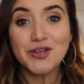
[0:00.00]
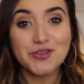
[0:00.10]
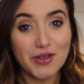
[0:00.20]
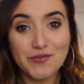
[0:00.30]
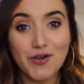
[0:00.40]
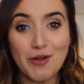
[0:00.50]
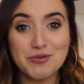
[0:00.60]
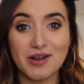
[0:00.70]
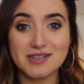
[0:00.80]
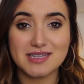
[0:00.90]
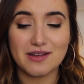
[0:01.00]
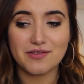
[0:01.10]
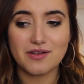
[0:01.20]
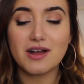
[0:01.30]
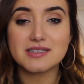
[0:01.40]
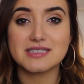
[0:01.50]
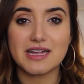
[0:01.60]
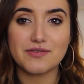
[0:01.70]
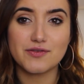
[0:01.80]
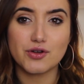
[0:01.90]
So I thought I would answer
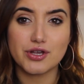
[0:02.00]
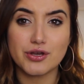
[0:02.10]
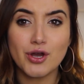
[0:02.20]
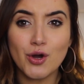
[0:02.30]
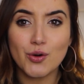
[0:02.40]
that for you.